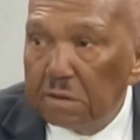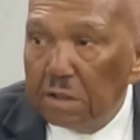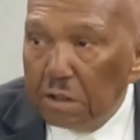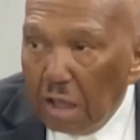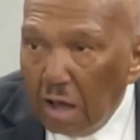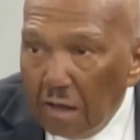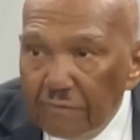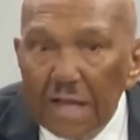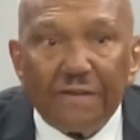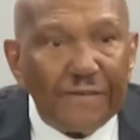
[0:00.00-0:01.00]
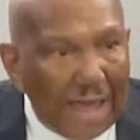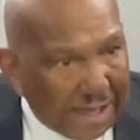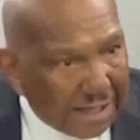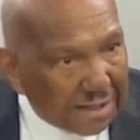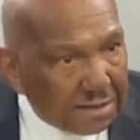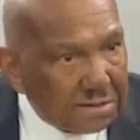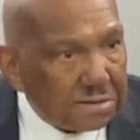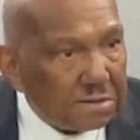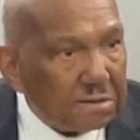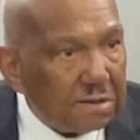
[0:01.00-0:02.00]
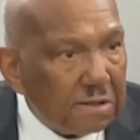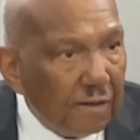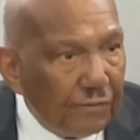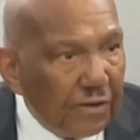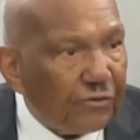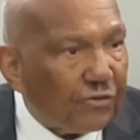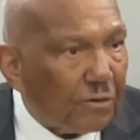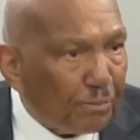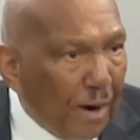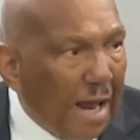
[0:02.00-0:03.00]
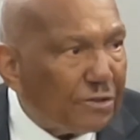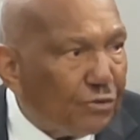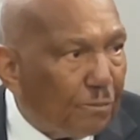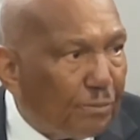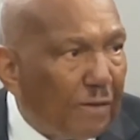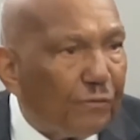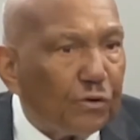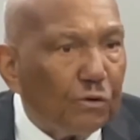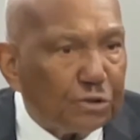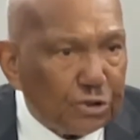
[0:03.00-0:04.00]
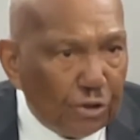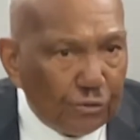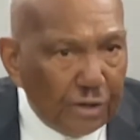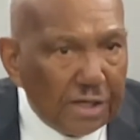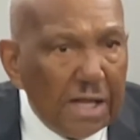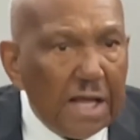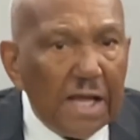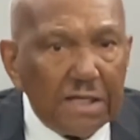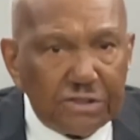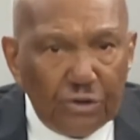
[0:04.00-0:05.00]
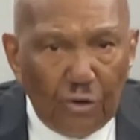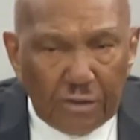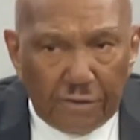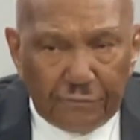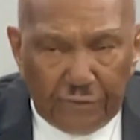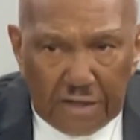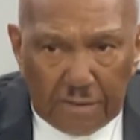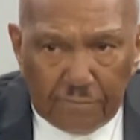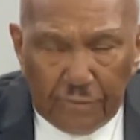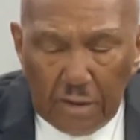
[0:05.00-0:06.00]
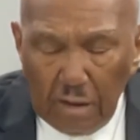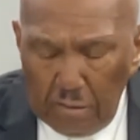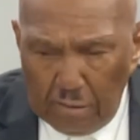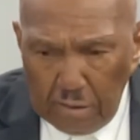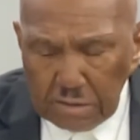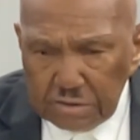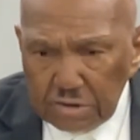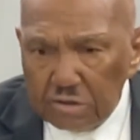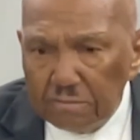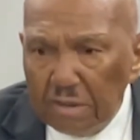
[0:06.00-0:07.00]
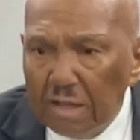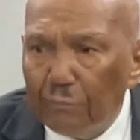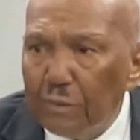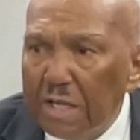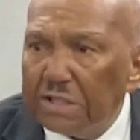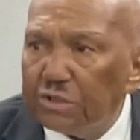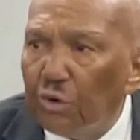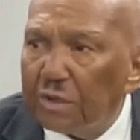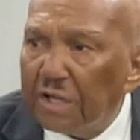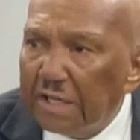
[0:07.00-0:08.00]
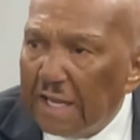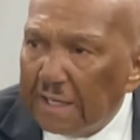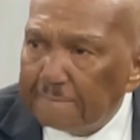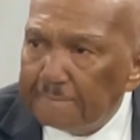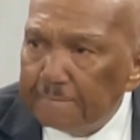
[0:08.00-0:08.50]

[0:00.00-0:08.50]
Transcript: Love and take it. This is a price you'll pay for your children enjoying the freedom, that we enjoy today.